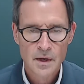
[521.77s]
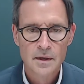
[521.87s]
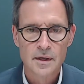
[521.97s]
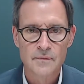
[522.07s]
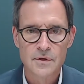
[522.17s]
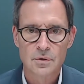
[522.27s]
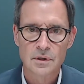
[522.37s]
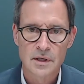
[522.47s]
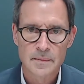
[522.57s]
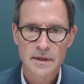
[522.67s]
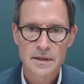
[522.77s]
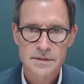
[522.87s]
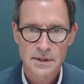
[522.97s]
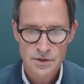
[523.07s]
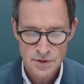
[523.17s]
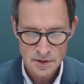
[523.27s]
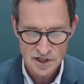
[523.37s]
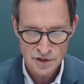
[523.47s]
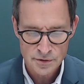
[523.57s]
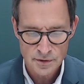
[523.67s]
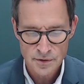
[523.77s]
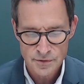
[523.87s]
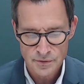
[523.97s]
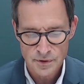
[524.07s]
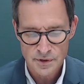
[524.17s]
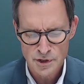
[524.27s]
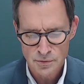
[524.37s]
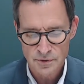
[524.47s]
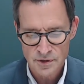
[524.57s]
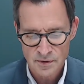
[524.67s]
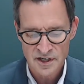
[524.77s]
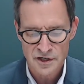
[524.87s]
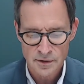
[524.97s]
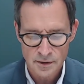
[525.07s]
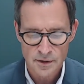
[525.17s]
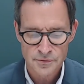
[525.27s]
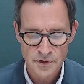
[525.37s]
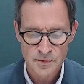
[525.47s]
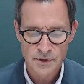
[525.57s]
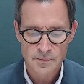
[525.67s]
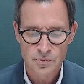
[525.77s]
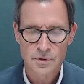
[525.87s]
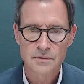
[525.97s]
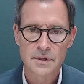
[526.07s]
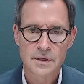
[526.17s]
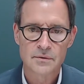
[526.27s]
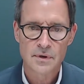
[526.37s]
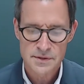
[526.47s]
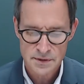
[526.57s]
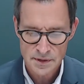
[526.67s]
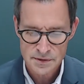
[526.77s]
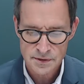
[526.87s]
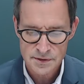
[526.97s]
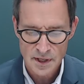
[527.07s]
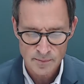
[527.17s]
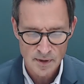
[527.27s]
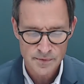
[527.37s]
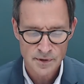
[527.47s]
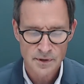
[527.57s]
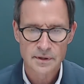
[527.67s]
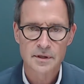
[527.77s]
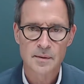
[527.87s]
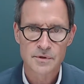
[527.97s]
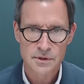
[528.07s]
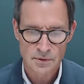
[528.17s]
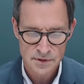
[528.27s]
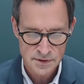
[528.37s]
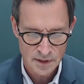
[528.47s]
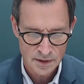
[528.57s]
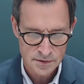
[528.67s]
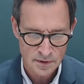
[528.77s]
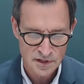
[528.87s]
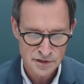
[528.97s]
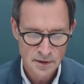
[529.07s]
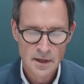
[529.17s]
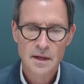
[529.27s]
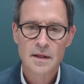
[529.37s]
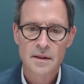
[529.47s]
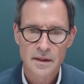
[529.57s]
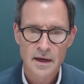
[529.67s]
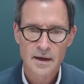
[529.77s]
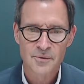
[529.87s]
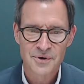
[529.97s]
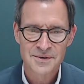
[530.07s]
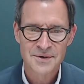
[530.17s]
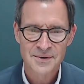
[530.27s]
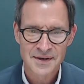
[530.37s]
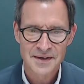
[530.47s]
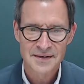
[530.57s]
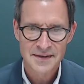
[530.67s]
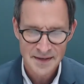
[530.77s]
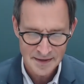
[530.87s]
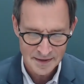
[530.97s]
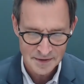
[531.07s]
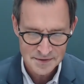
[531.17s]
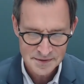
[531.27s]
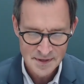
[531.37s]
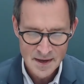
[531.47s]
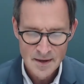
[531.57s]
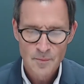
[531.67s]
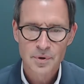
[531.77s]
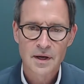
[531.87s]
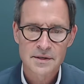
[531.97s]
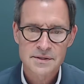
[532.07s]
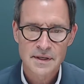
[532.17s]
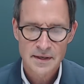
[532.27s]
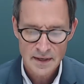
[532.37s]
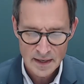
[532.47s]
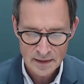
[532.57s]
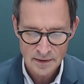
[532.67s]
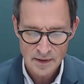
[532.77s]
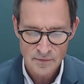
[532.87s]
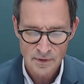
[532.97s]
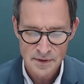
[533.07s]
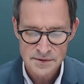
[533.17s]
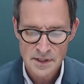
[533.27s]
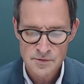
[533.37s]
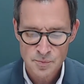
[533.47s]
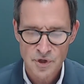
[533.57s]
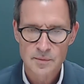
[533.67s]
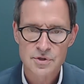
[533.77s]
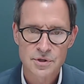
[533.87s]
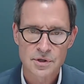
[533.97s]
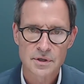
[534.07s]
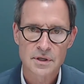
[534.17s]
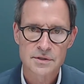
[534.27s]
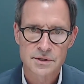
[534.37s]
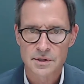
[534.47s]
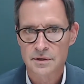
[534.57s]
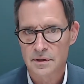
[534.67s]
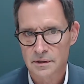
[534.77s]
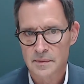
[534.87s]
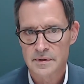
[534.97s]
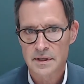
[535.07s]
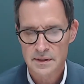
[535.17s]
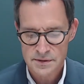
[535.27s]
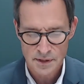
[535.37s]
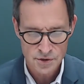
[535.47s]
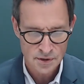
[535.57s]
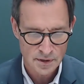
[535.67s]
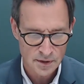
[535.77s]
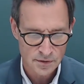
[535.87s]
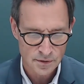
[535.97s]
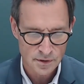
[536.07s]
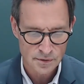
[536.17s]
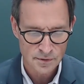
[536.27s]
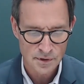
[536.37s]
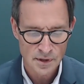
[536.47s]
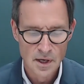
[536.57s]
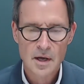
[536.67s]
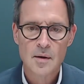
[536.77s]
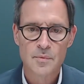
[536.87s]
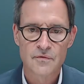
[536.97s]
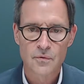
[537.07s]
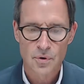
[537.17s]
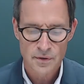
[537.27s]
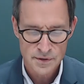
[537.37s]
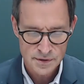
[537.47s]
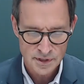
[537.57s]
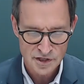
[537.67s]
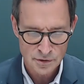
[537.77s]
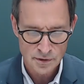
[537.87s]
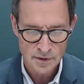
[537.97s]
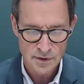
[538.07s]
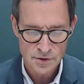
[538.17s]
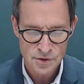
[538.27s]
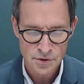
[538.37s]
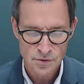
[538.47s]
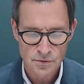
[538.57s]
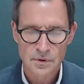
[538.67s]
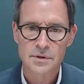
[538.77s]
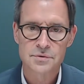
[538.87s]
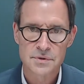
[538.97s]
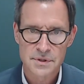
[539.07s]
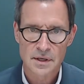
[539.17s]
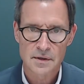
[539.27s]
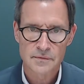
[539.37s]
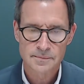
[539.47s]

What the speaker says: If you eliminate Section 933, you'll require all 3 million Puerto Rican residents to top up their income to U.S. tax rates. That would create chaos. Plus, at a high level, it seems premature to consider eliminating Section 933 before the statehood issue is resolved.